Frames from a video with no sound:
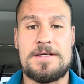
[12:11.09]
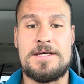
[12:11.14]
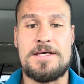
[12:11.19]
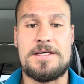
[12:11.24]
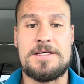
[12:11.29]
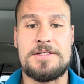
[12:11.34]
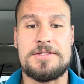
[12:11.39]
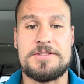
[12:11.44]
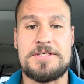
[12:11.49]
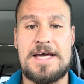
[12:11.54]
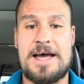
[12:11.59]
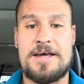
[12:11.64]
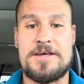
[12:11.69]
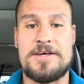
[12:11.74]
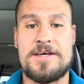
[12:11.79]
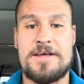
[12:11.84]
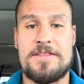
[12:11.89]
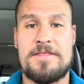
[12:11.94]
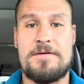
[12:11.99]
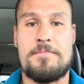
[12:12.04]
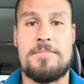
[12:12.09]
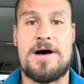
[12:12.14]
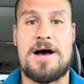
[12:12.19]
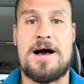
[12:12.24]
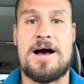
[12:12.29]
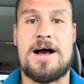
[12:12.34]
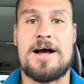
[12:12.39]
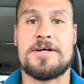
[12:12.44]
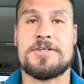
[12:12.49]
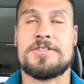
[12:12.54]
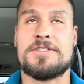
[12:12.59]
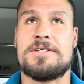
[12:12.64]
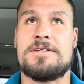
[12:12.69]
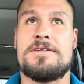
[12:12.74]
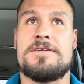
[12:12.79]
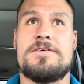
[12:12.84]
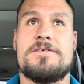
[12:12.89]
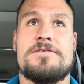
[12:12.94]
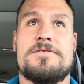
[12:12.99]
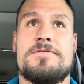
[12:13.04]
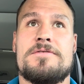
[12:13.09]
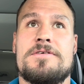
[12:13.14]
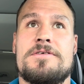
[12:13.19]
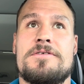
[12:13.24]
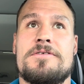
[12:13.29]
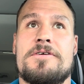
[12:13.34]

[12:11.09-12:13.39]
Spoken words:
is, yeah, you get the box and